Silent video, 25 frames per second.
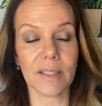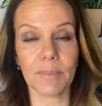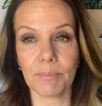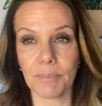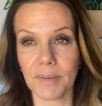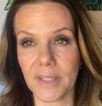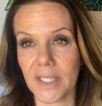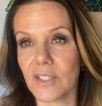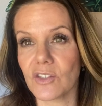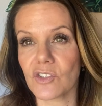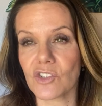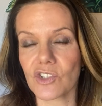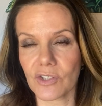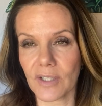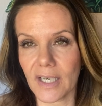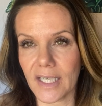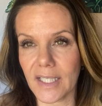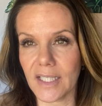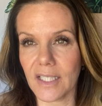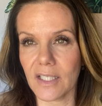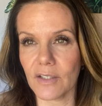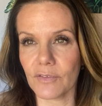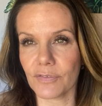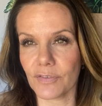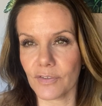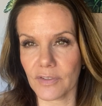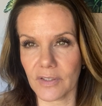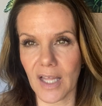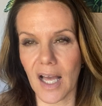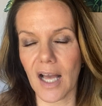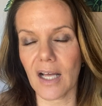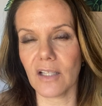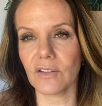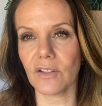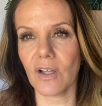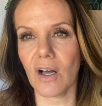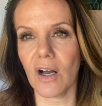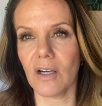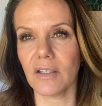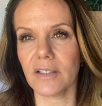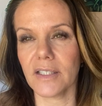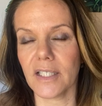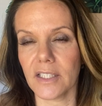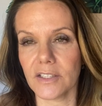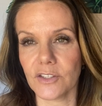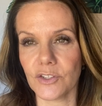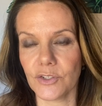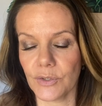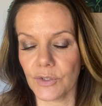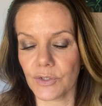be in training for that long?
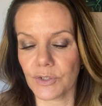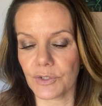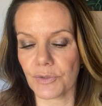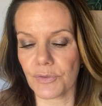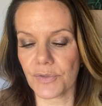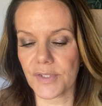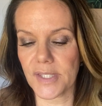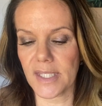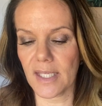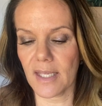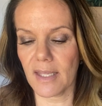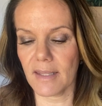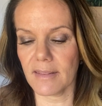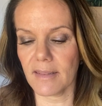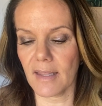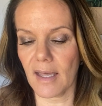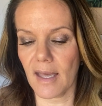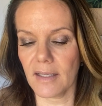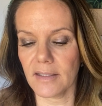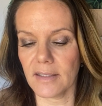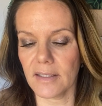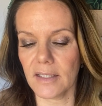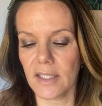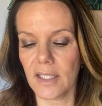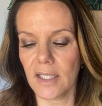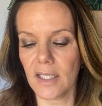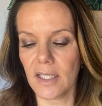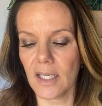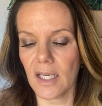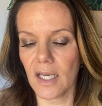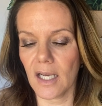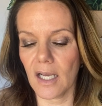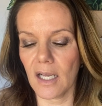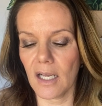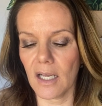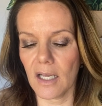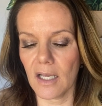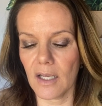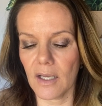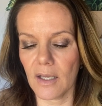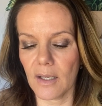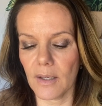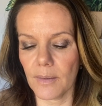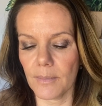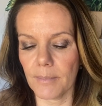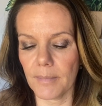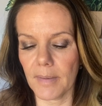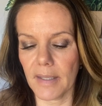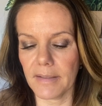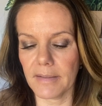I do understand that.
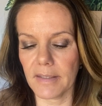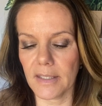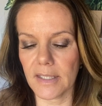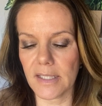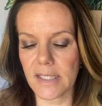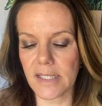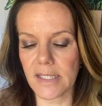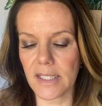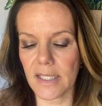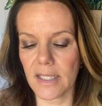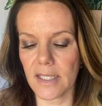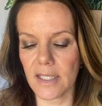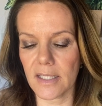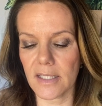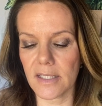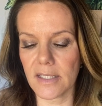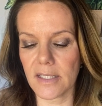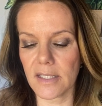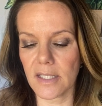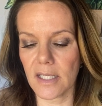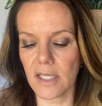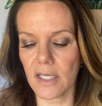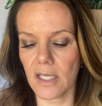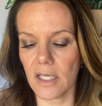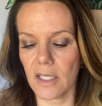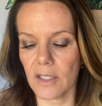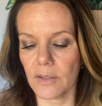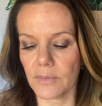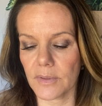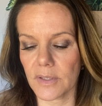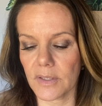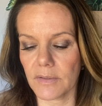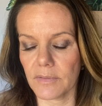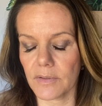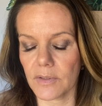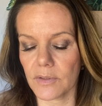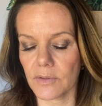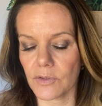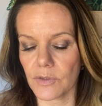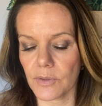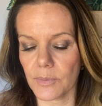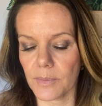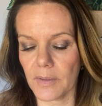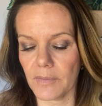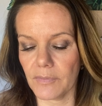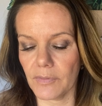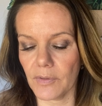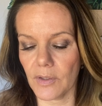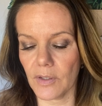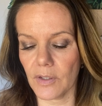And then it says, let me see if there's a job
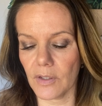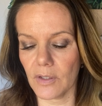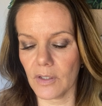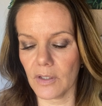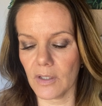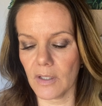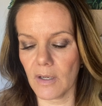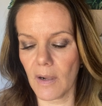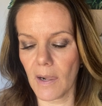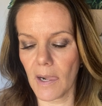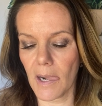offer.